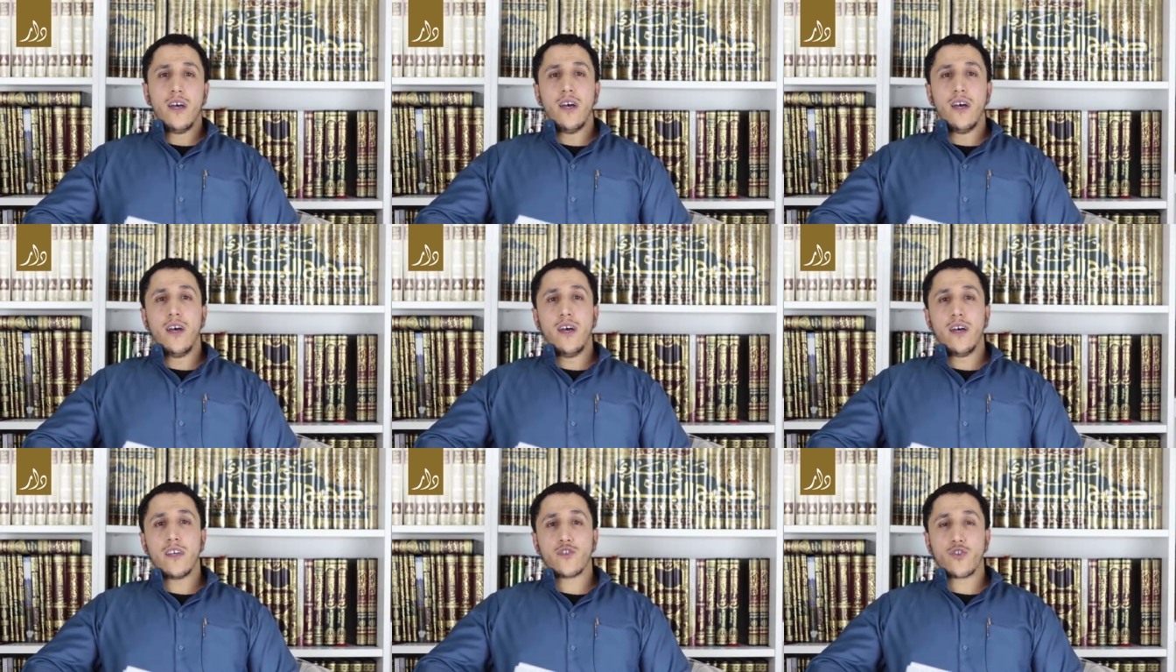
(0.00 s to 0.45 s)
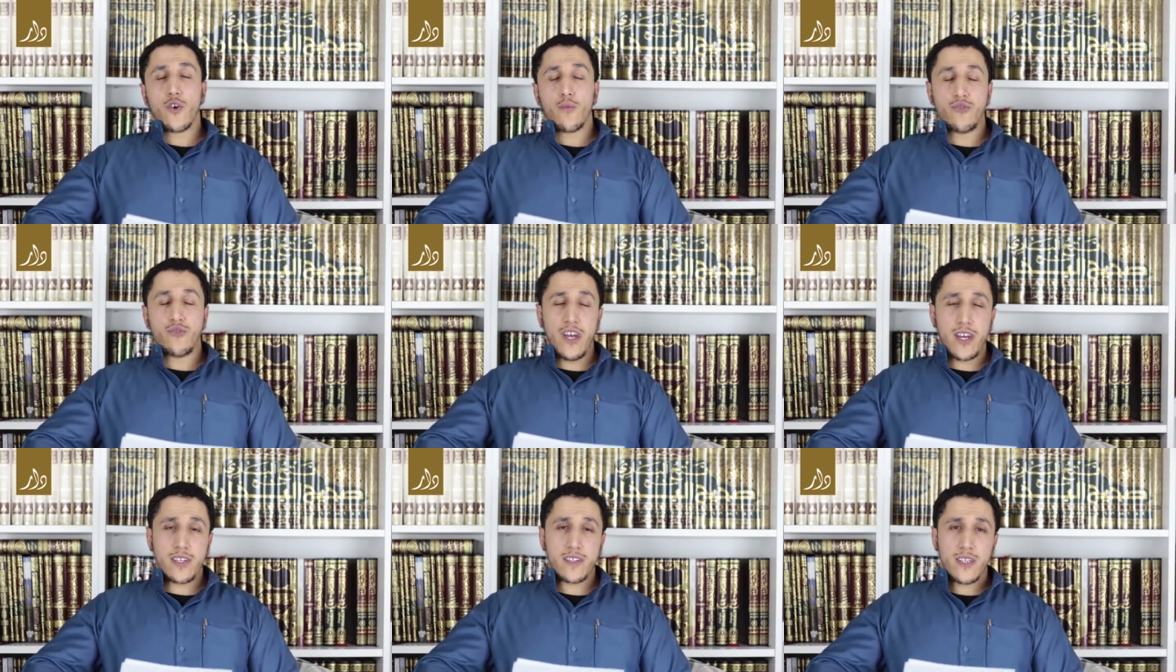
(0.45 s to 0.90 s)
uh,
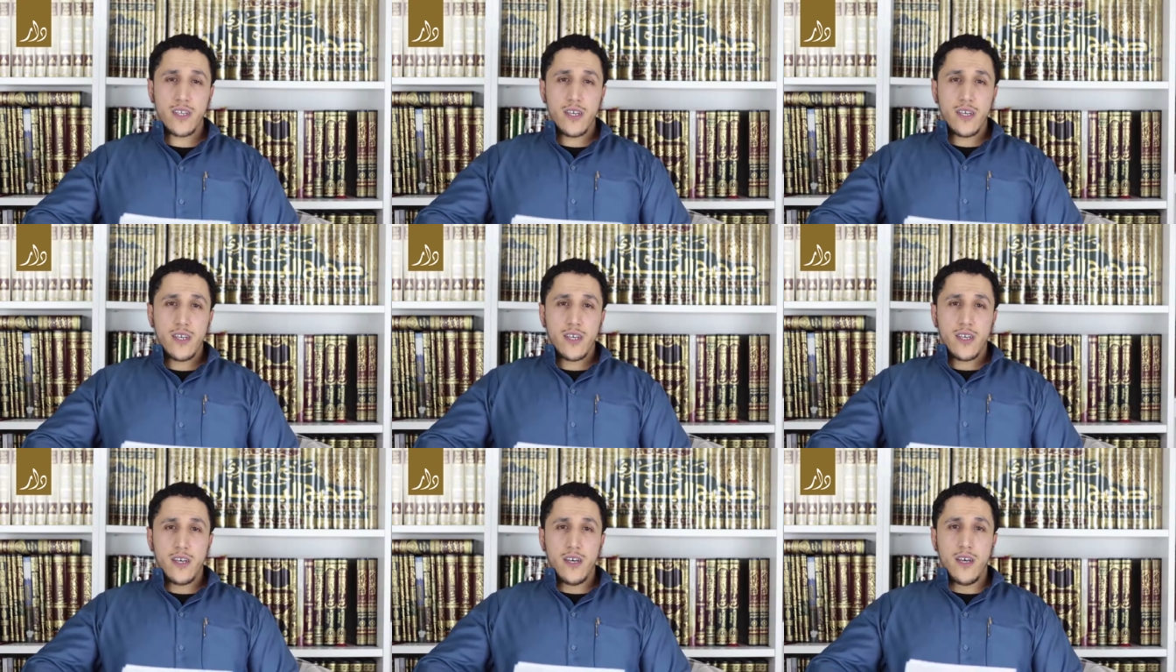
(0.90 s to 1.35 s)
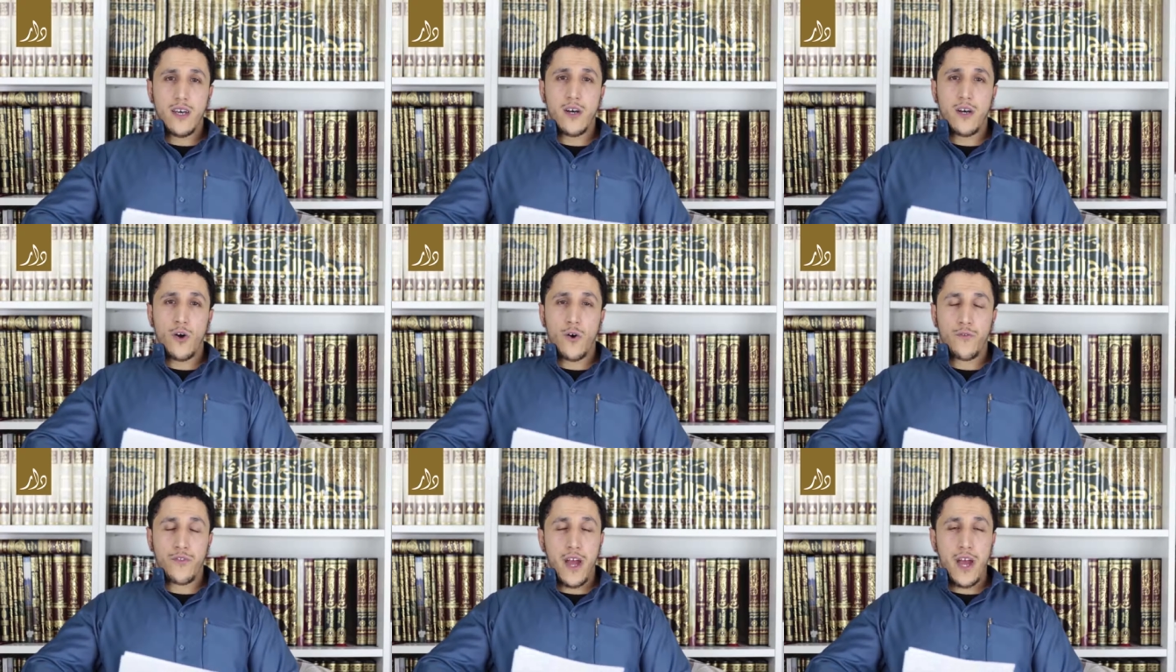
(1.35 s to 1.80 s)
subject
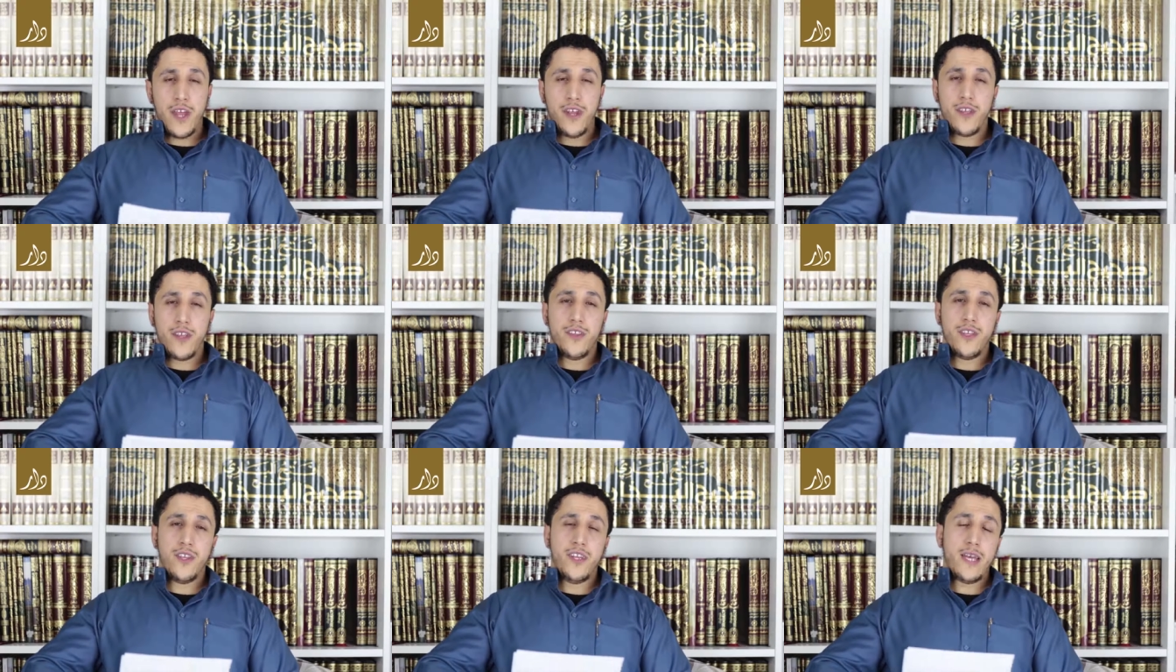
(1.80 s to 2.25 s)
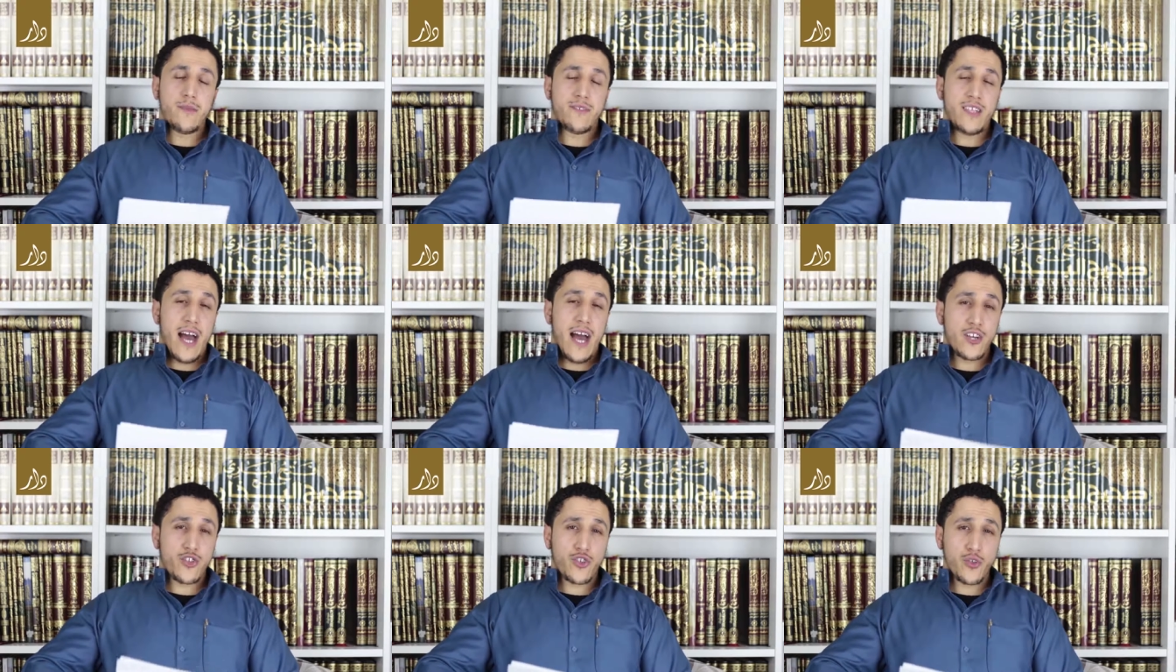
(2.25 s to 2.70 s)
uh, of the, the
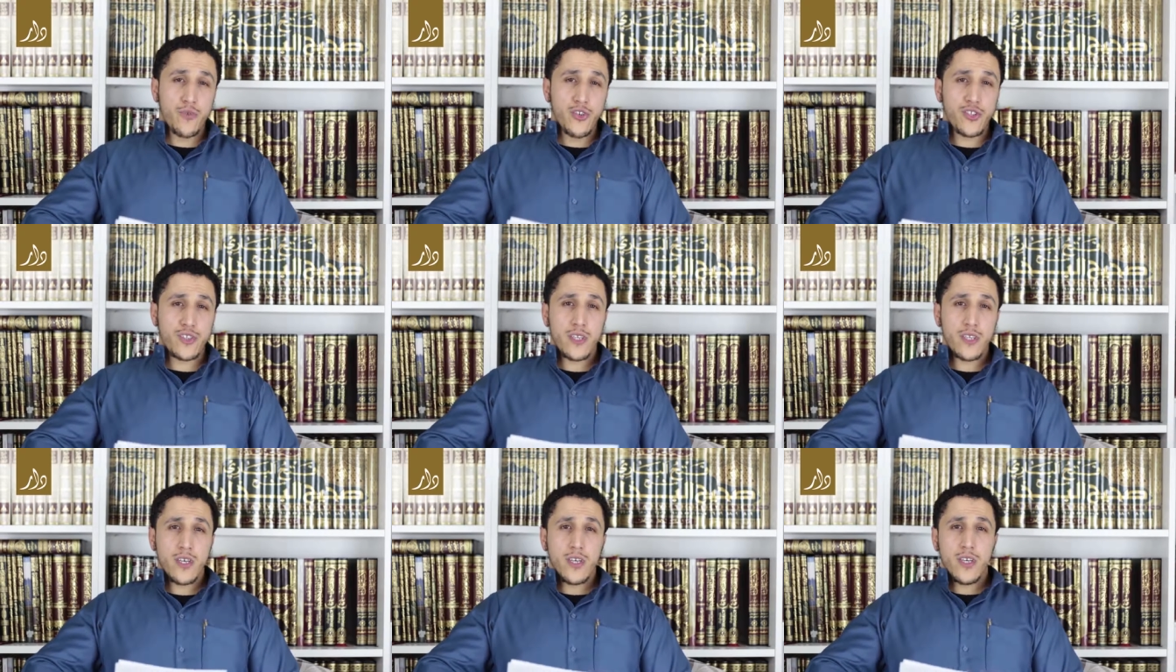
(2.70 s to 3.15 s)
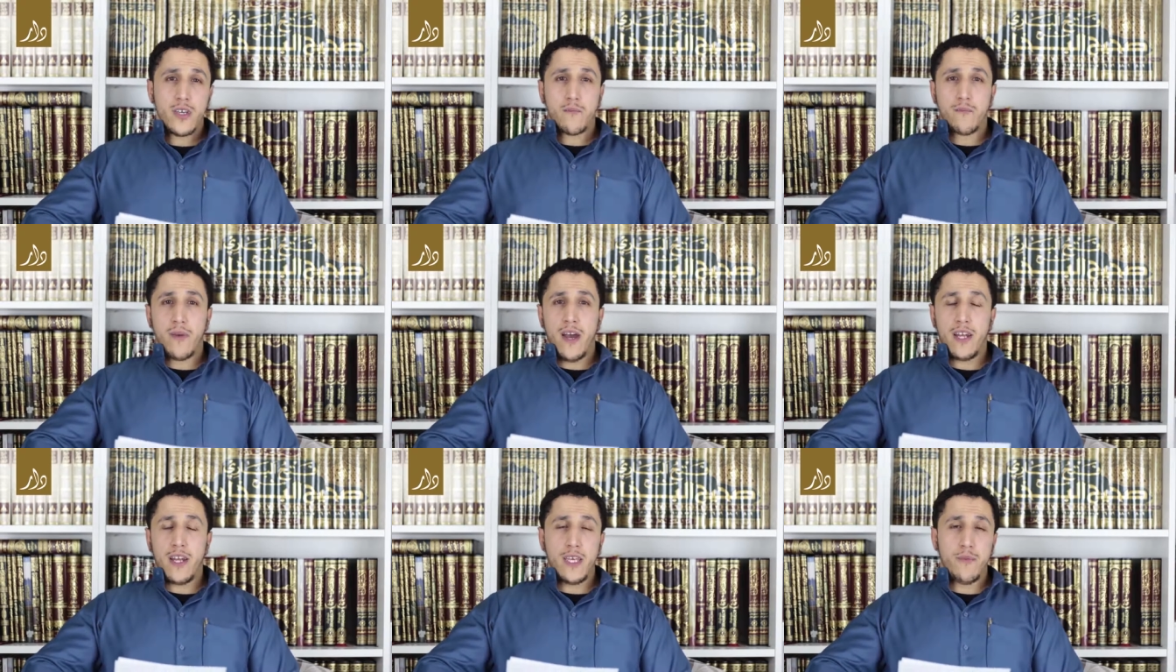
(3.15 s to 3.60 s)
names and attributes
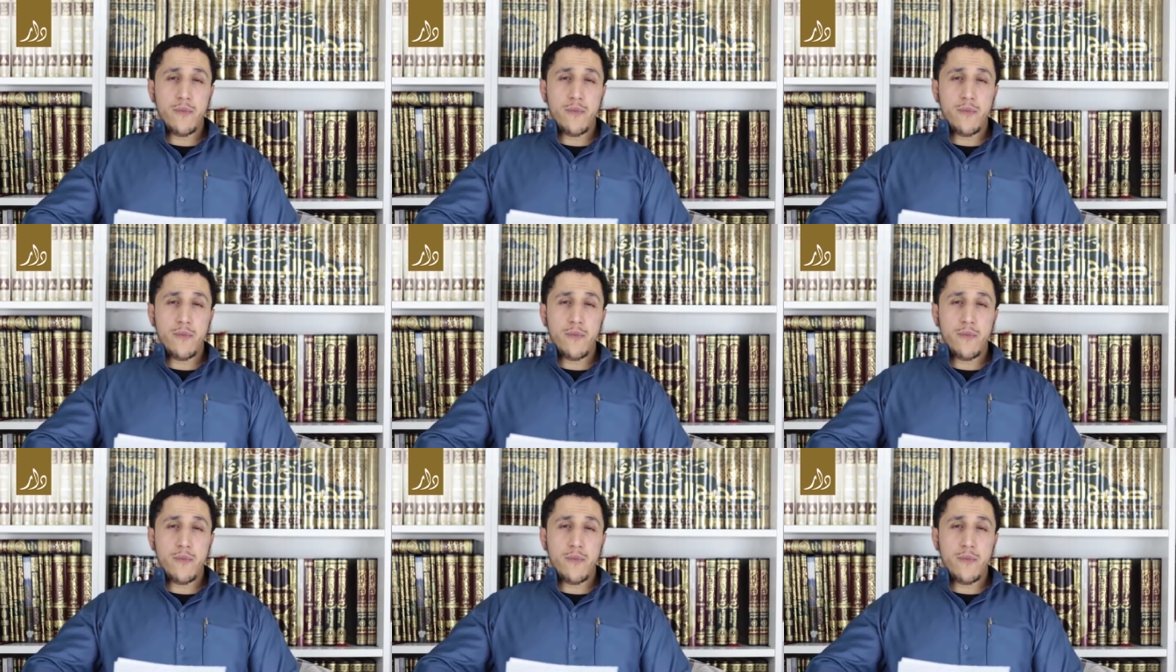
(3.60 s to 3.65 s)
by